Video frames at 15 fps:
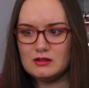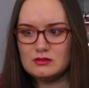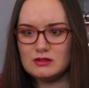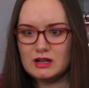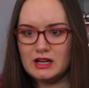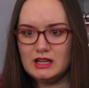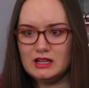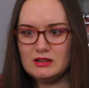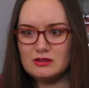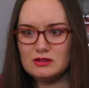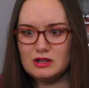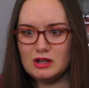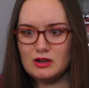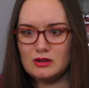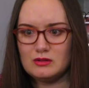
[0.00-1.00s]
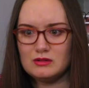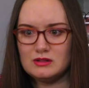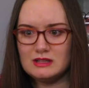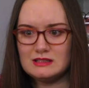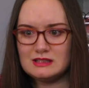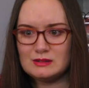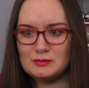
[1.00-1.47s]
Right? Or no?
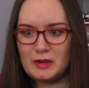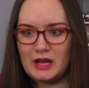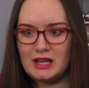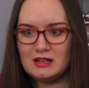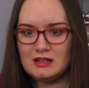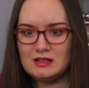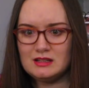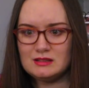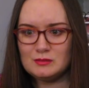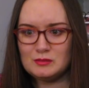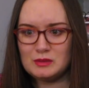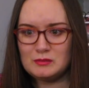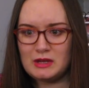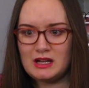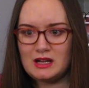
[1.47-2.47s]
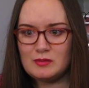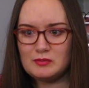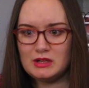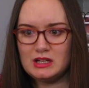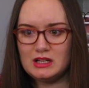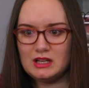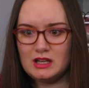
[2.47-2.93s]
Is this bad? Is something bad
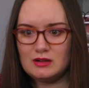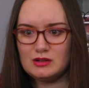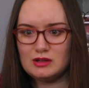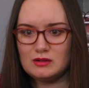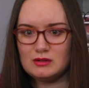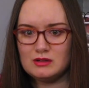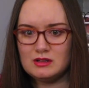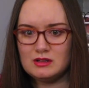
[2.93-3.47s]
happening? I don't know.